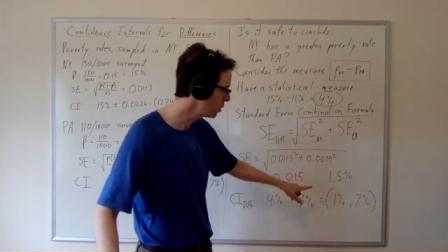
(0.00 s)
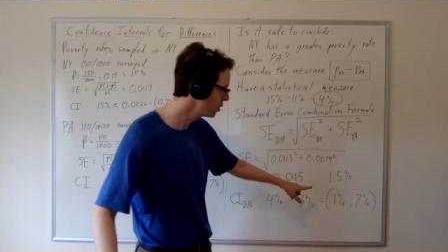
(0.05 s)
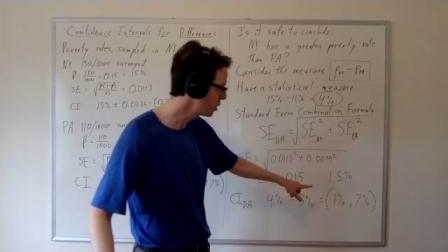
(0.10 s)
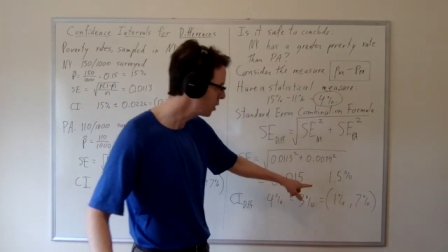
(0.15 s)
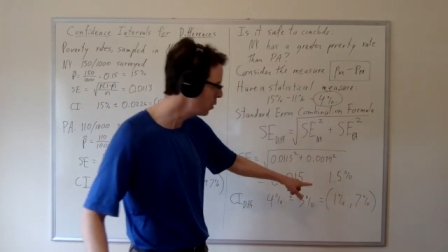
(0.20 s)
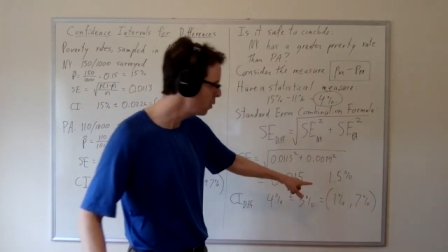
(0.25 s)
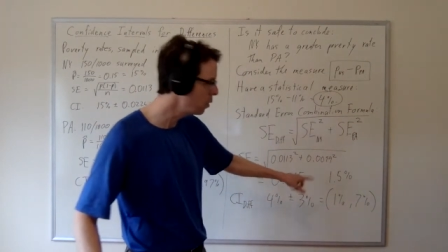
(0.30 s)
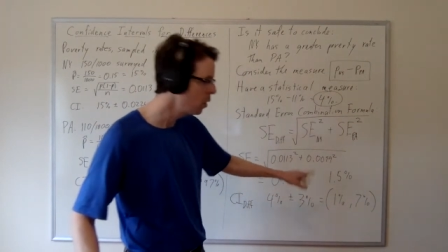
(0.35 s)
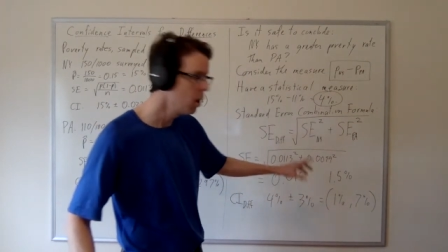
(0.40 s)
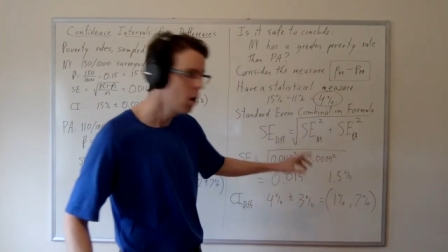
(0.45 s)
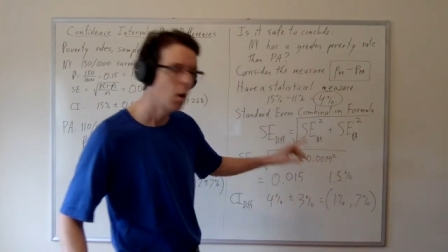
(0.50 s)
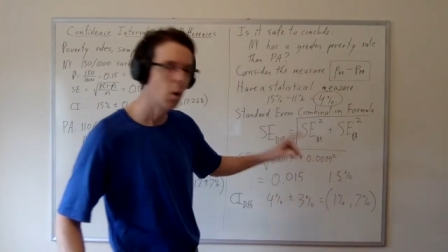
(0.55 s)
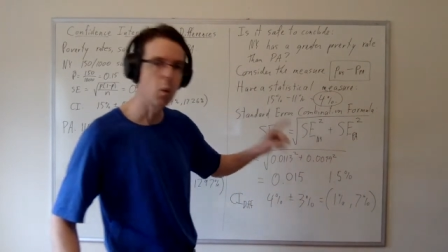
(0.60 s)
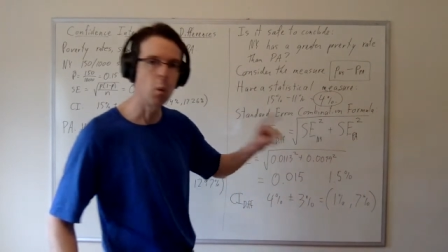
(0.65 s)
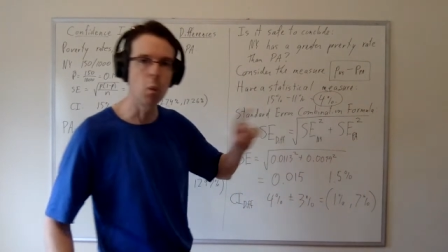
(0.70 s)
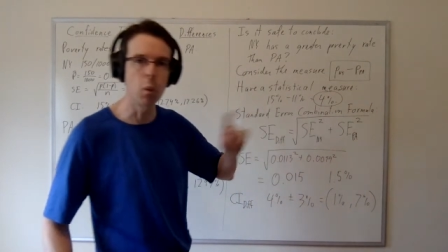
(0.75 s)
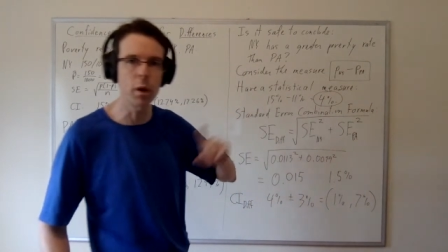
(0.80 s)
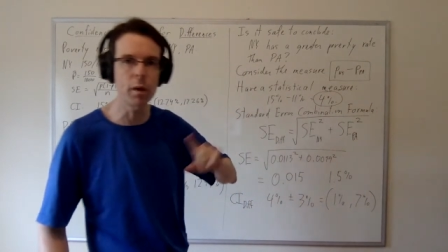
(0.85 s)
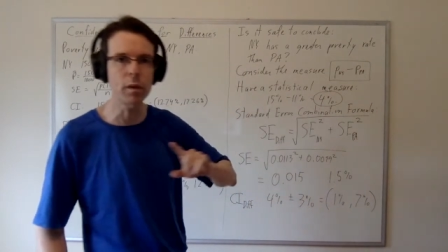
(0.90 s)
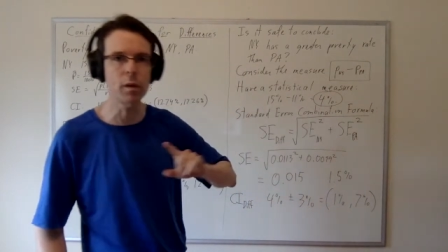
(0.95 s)
So
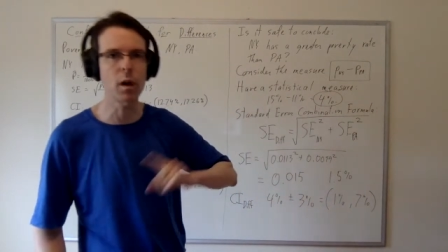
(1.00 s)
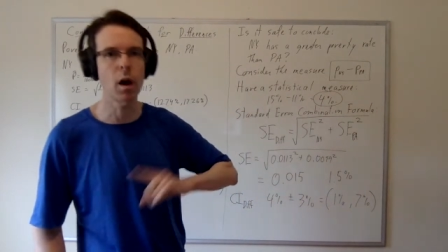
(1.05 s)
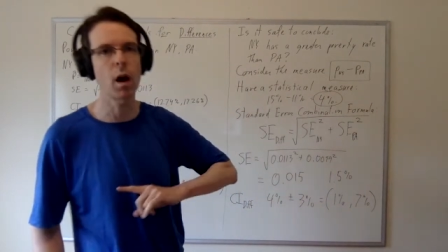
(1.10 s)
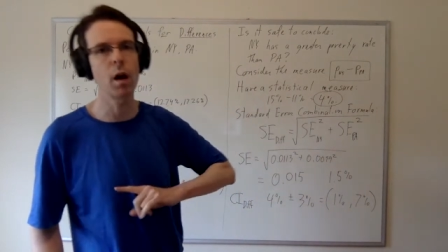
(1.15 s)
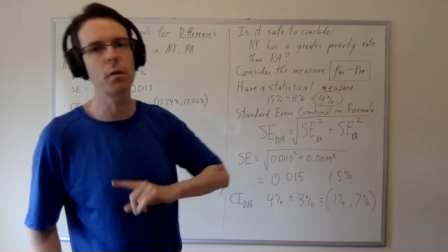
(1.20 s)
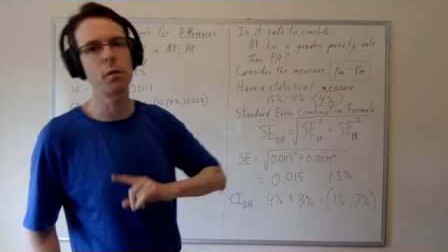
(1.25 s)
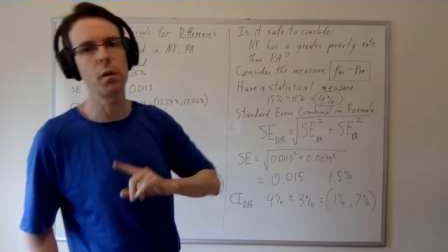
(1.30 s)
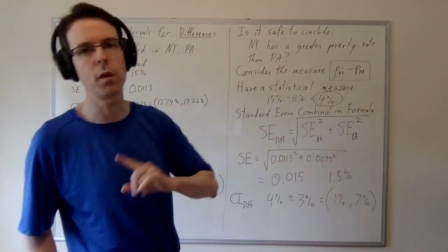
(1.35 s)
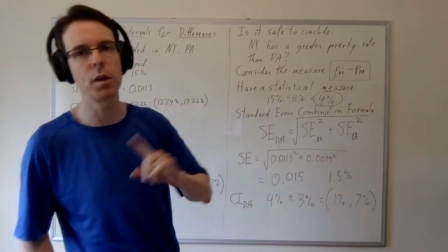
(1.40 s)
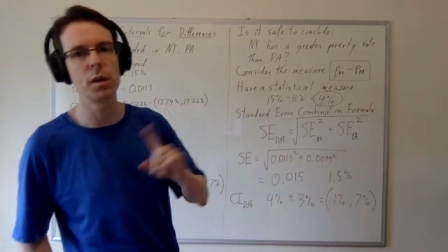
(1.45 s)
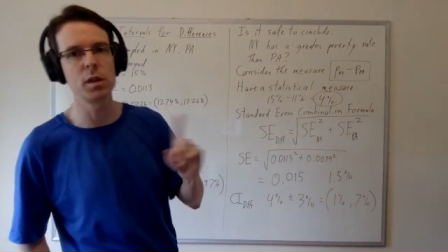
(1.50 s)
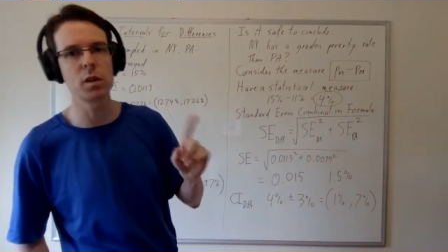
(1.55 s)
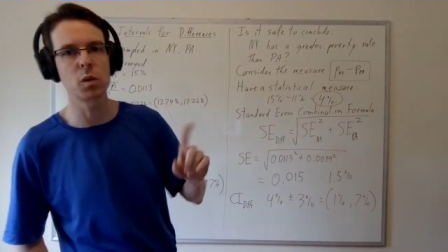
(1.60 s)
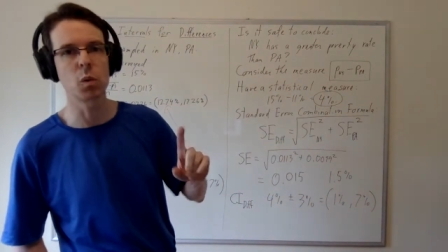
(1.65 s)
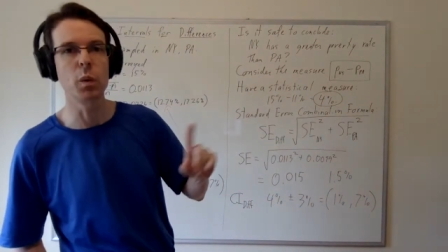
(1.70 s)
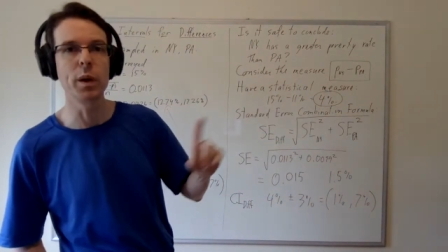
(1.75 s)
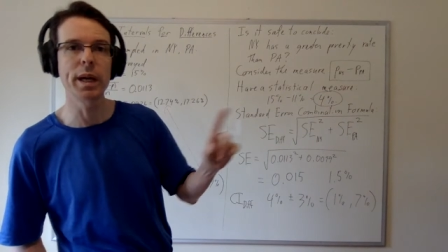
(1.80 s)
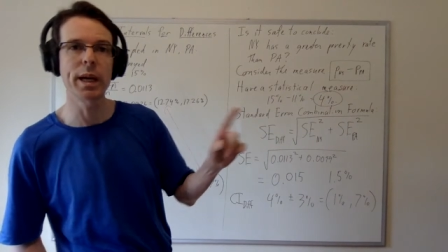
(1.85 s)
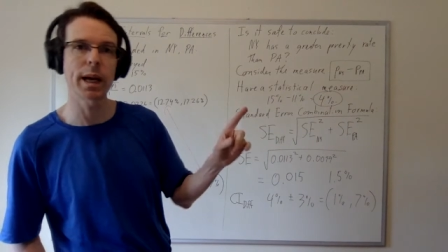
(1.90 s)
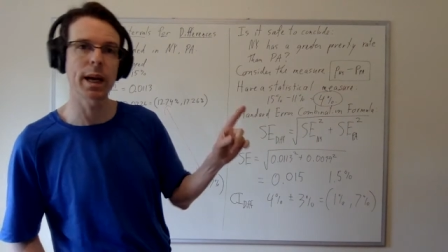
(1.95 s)
with confidence,
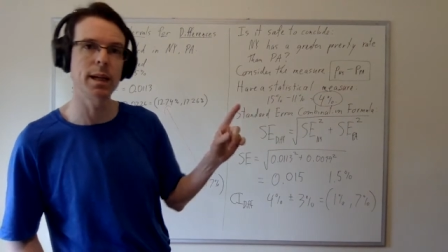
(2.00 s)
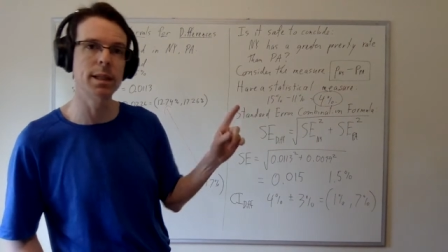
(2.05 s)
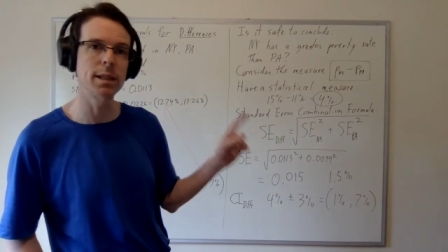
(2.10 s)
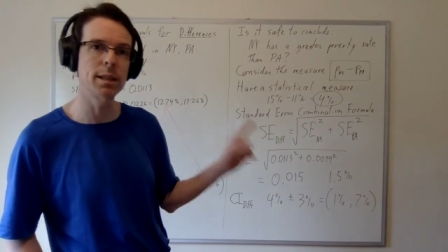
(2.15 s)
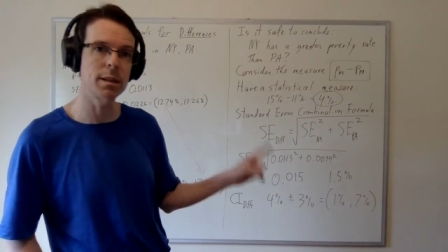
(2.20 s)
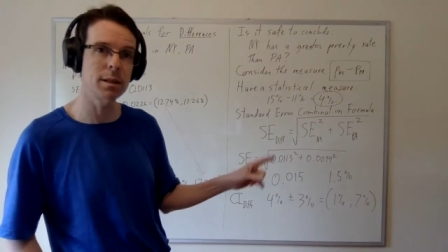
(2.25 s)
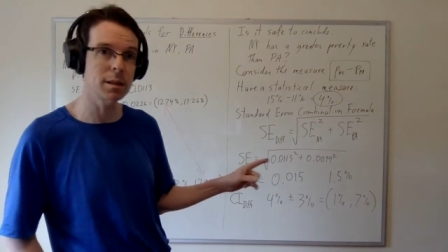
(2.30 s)
we can